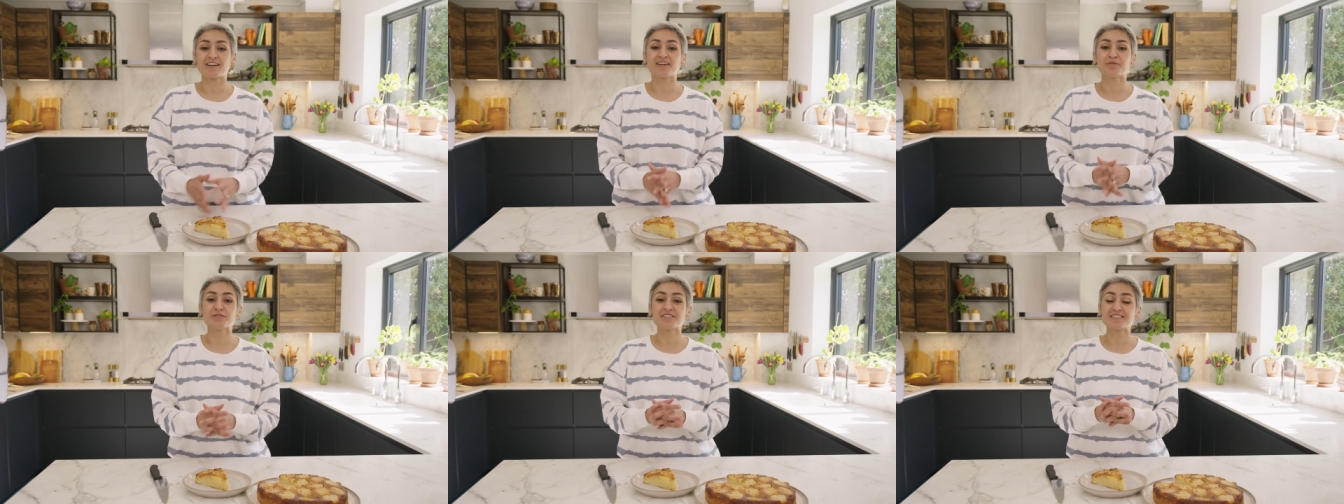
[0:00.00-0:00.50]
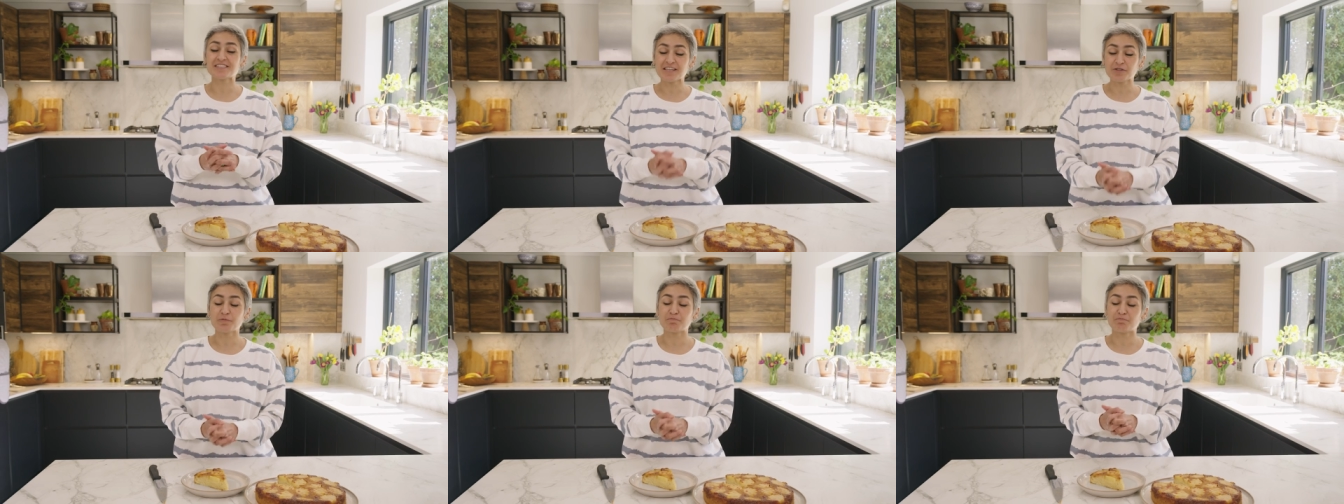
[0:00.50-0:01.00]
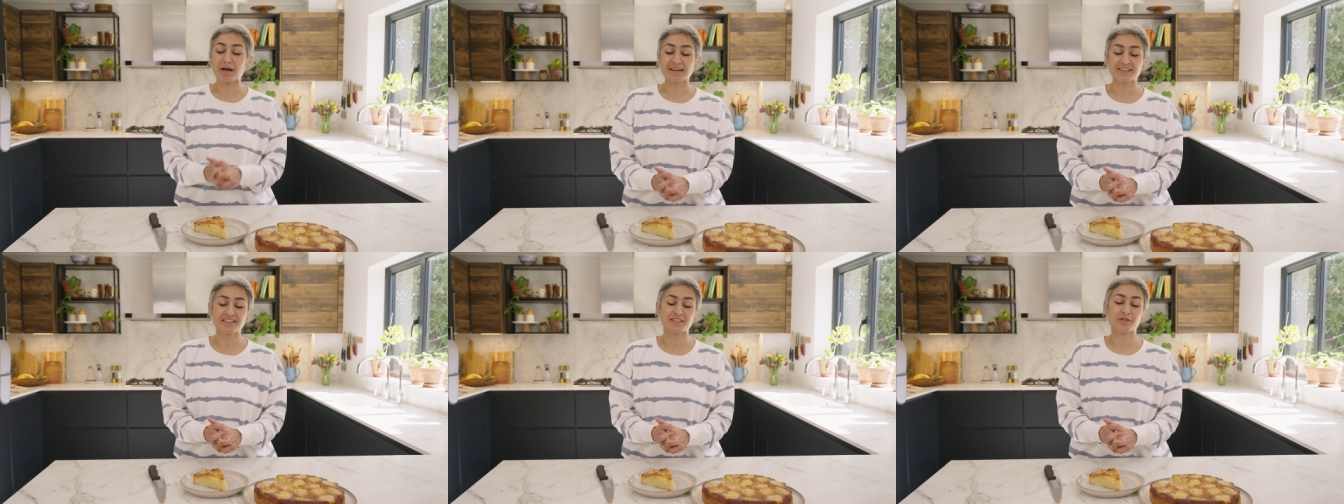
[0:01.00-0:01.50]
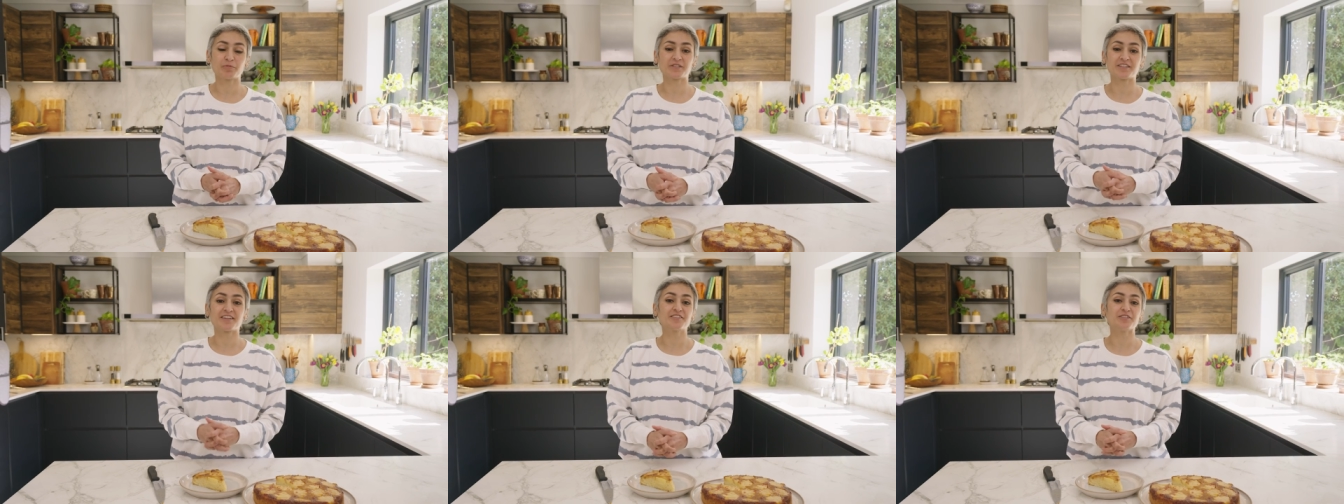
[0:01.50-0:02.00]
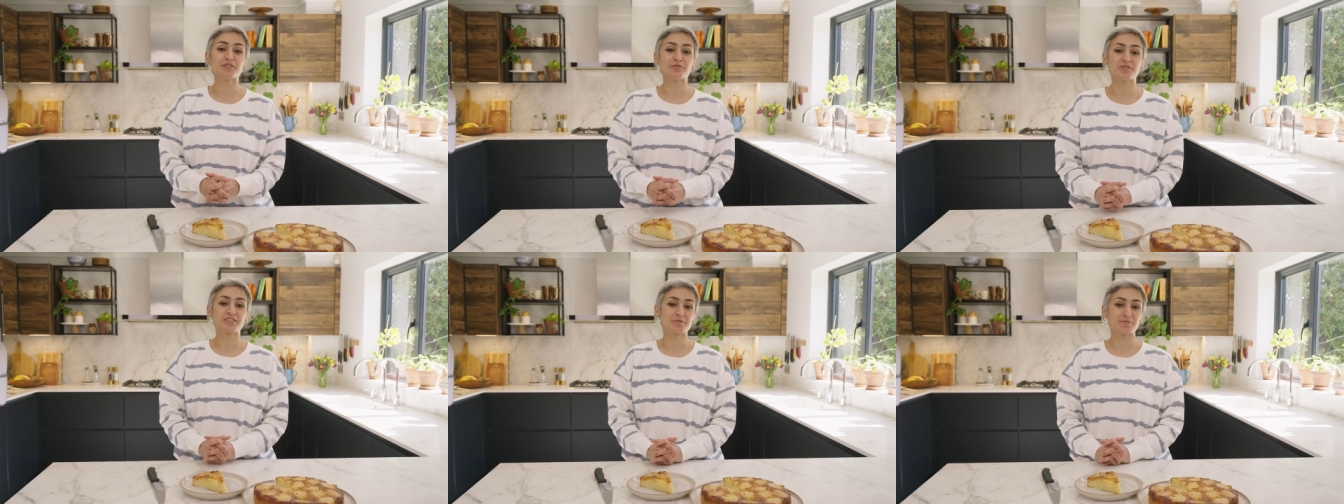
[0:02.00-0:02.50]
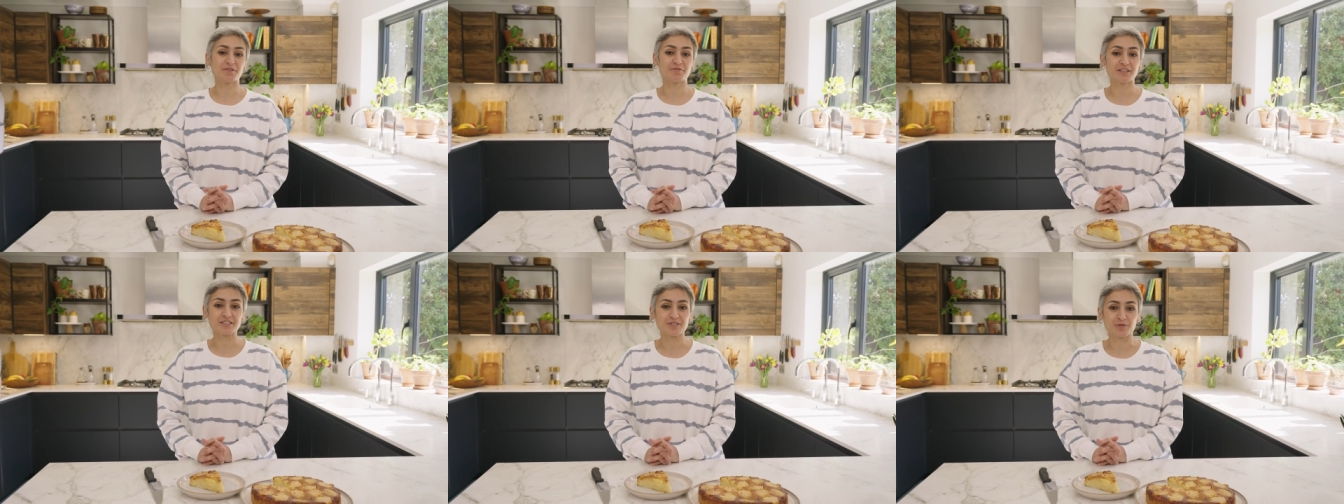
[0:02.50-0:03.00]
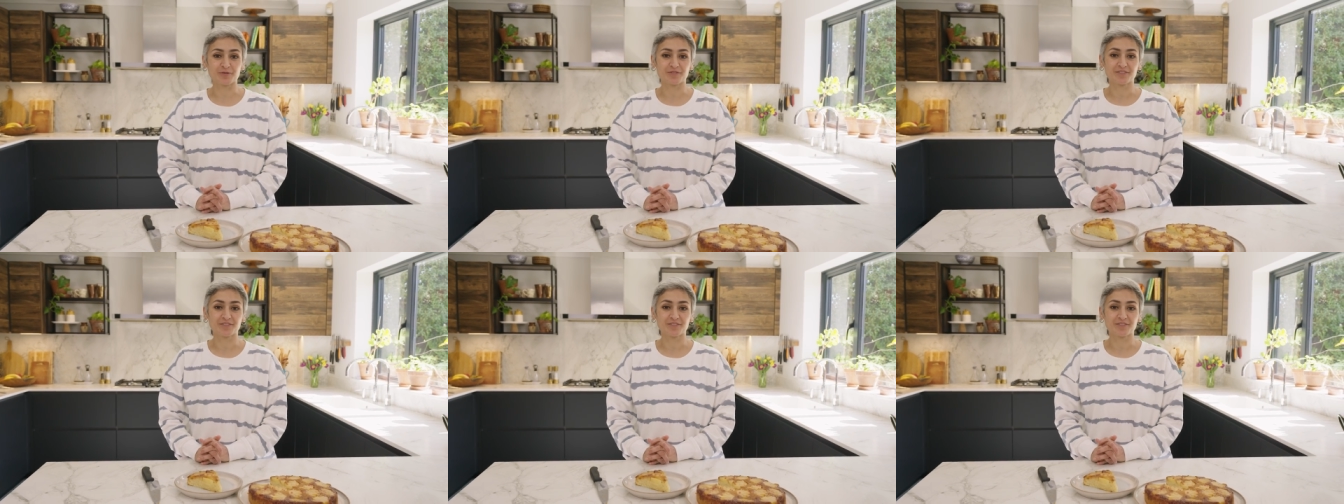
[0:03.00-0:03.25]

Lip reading: and I will see you back here with another new recipe very soon.